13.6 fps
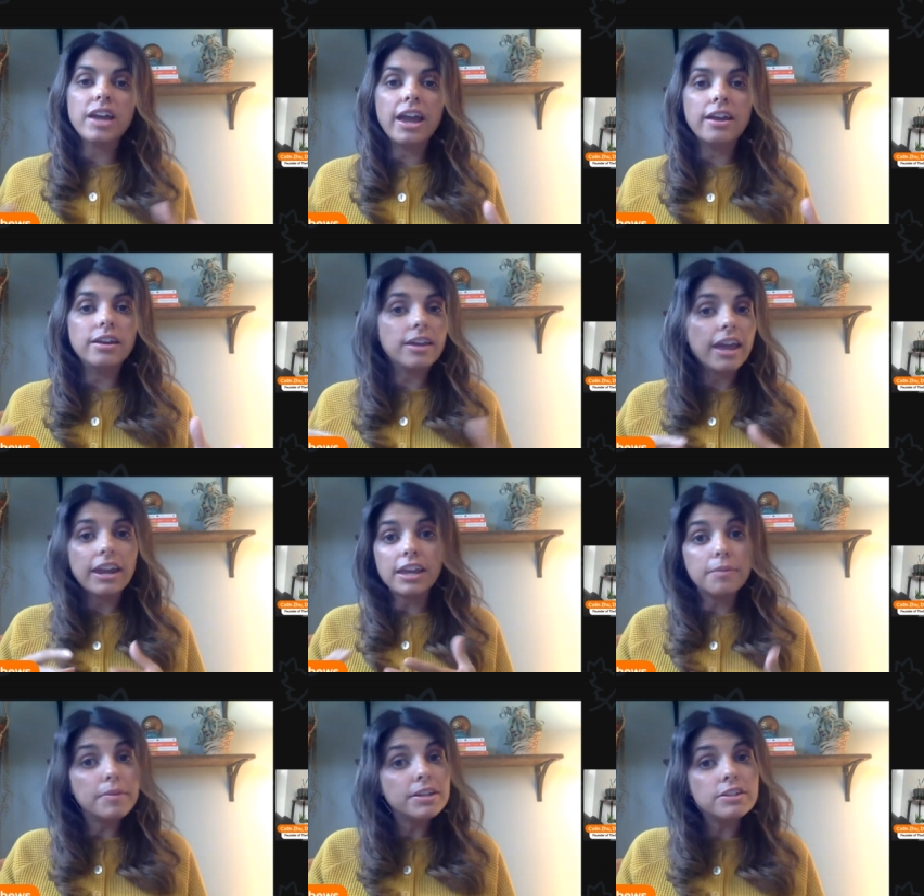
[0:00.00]
And again, it
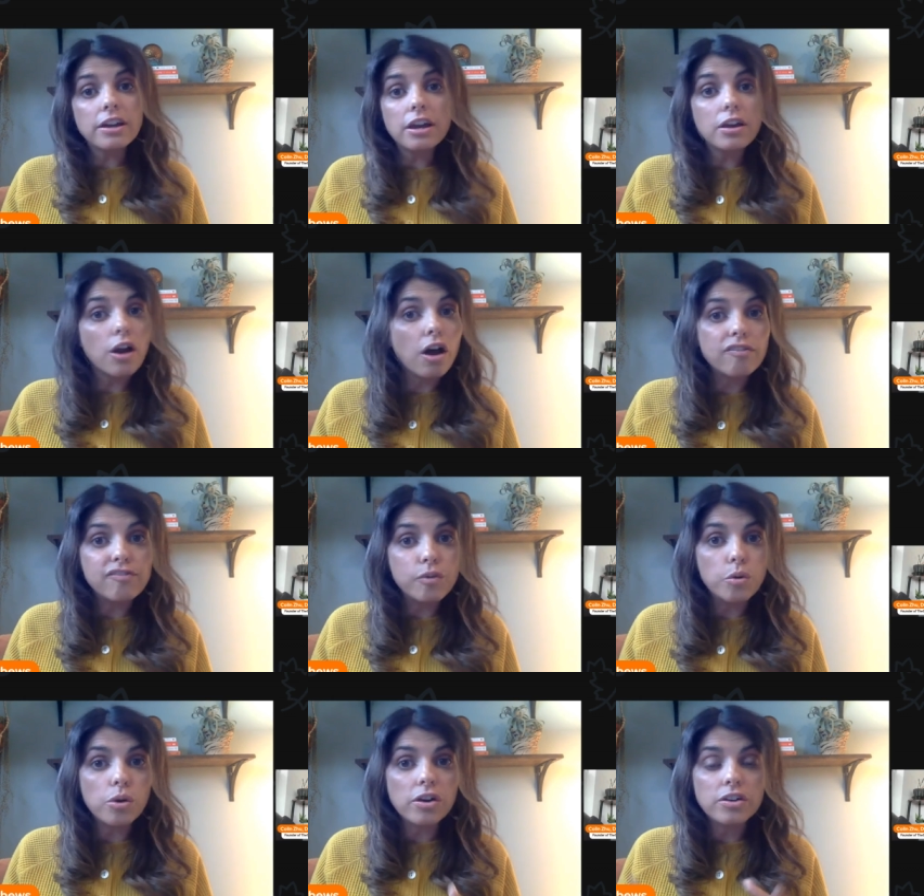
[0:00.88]
can be done on all
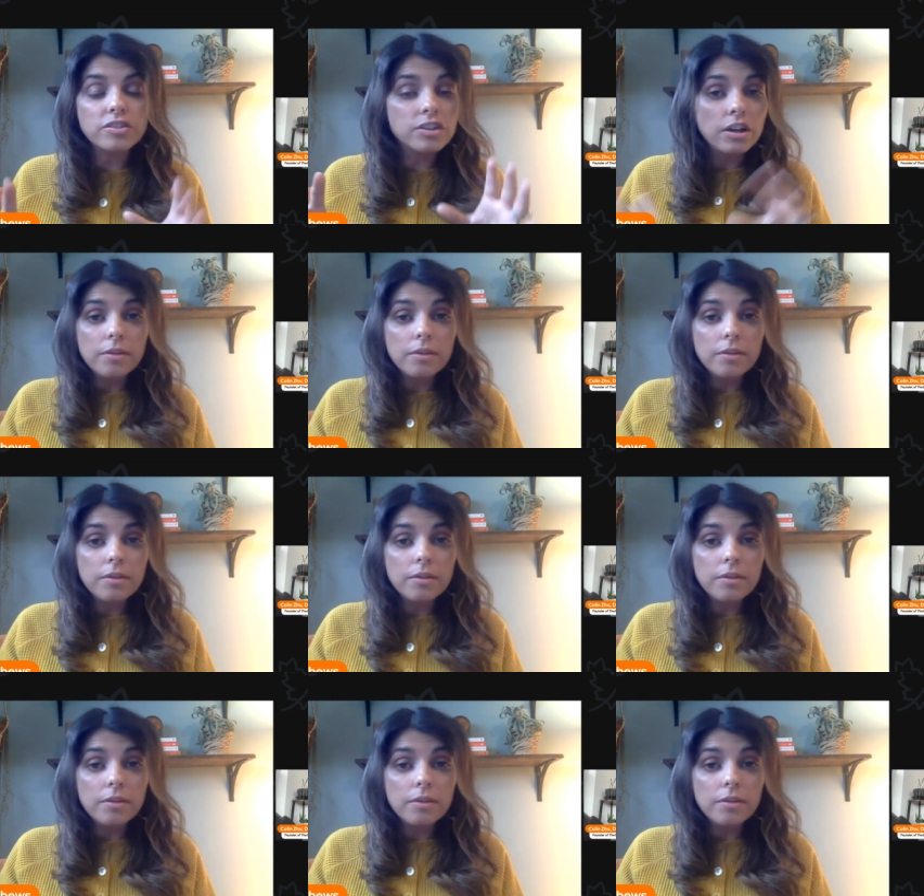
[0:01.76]
fours,